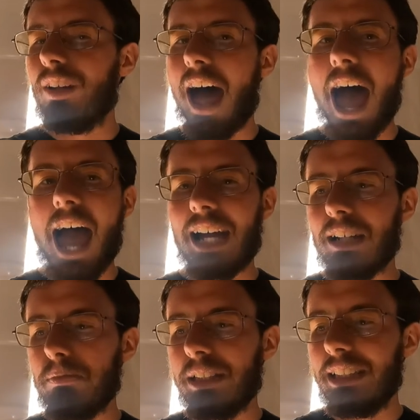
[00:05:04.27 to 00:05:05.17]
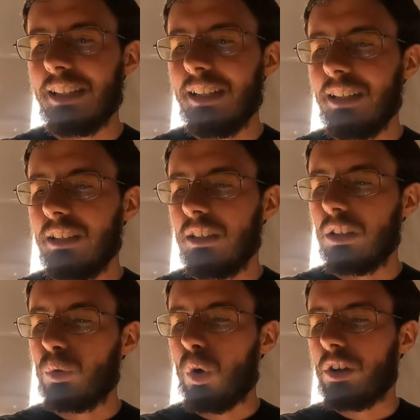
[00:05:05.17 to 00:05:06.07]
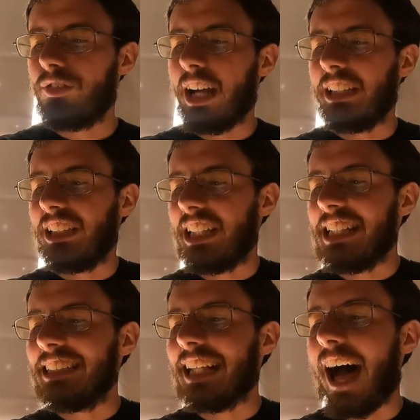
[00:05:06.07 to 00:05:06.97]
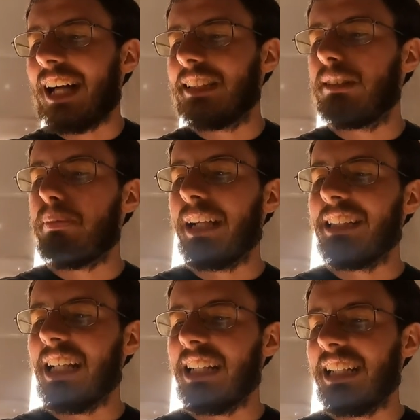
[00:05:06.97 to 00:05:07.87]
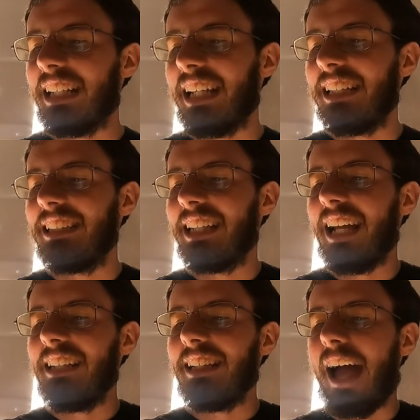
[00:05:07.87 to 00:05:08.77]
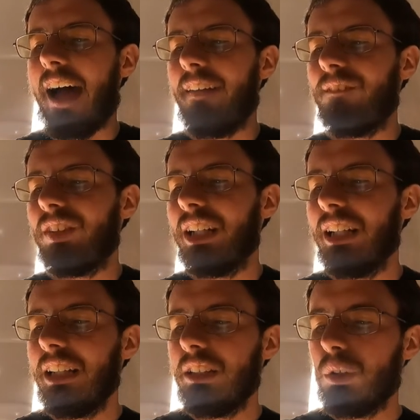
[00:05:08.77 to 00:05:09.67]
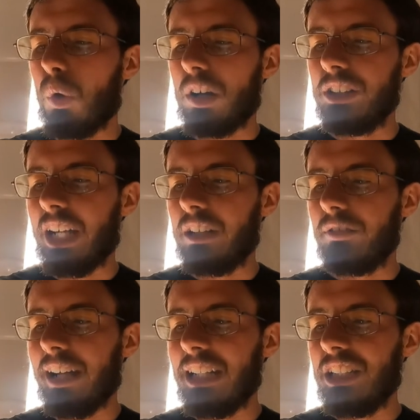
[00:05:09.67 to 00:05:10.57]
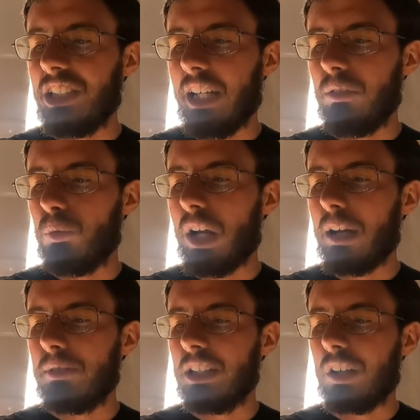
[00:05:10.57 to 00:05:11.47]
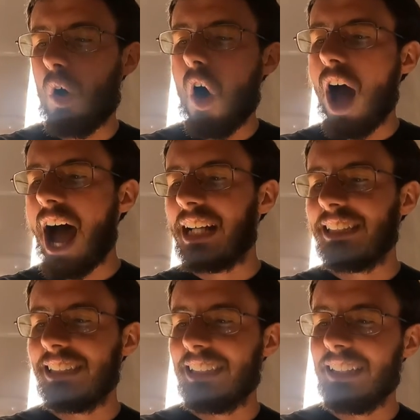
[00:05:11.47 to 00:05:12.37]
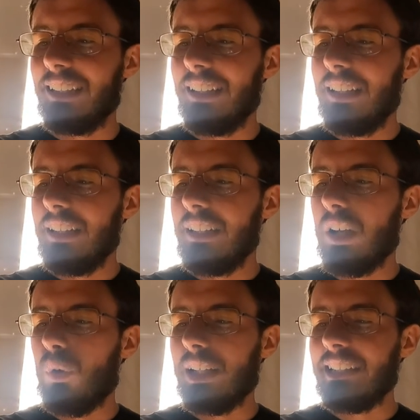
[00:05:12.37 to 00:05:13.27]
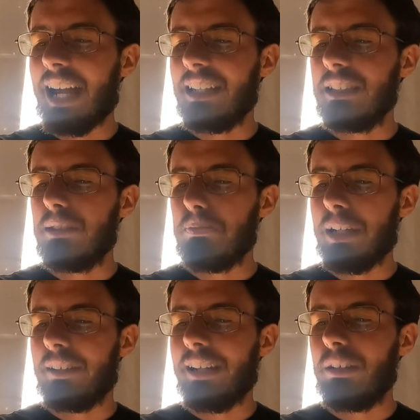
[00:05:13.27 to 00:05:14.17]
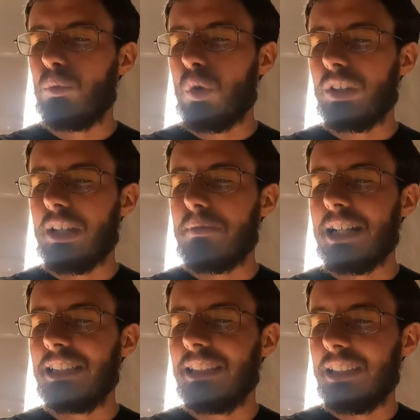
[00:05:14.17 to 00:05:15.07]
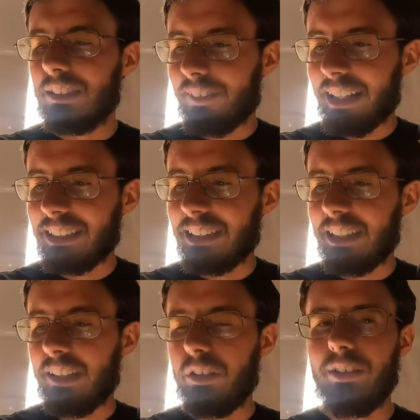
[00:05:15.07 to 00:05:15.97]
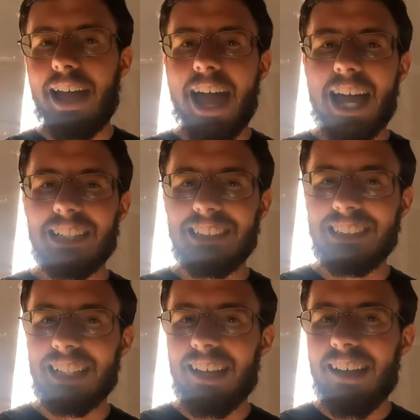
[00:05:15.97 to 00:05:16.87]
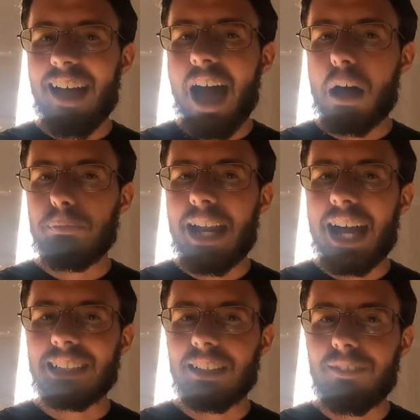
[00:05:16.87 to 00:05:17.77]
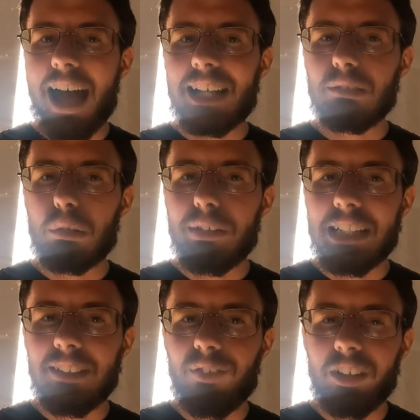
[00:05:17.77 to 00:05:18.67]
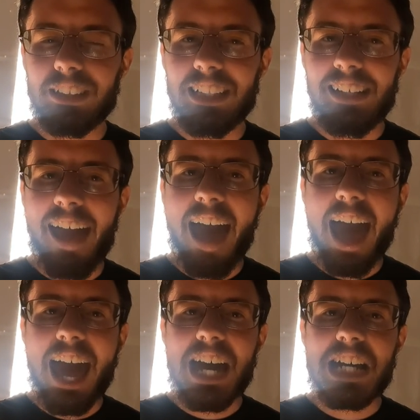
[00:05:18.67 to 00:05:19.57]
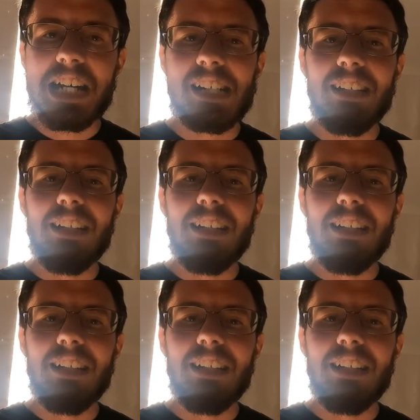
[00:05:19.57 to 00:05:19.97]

lives to glorify Jesus by taking his kingdom to our generation, whatever the cost, knowing that his spirit will give us the strength to do this. Up next, our last release for today